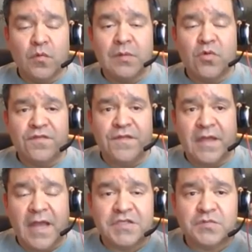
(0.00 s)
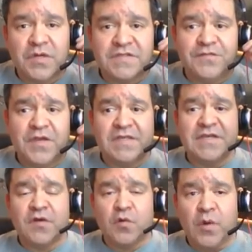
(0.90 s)
One more thing. I just want to yeah. say if you guys
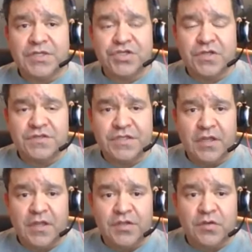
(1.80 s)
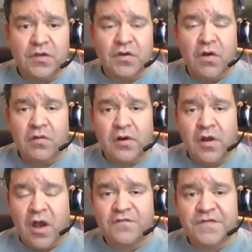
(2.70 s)
have questions, you can call our
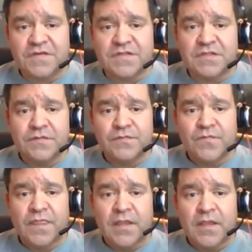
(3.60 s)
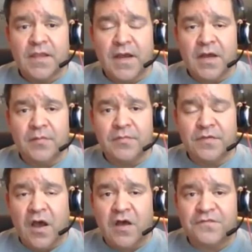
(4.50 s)
office. Beautiful. Um,
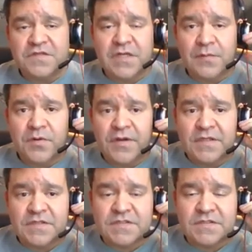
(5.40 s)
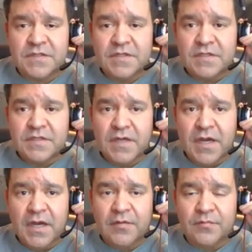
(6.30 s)
the office number is
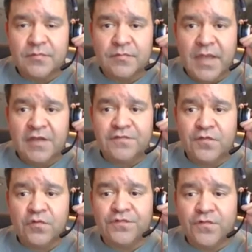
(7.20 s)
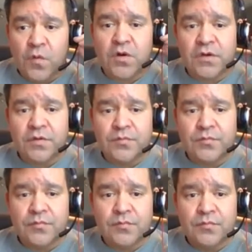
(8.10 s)
844- uh,
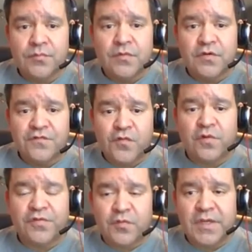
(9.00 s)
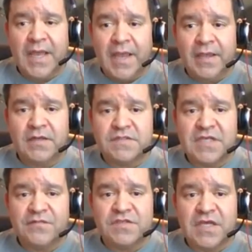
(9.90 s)
438
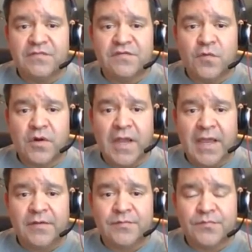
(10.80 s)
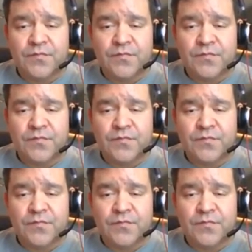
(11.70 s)
7748.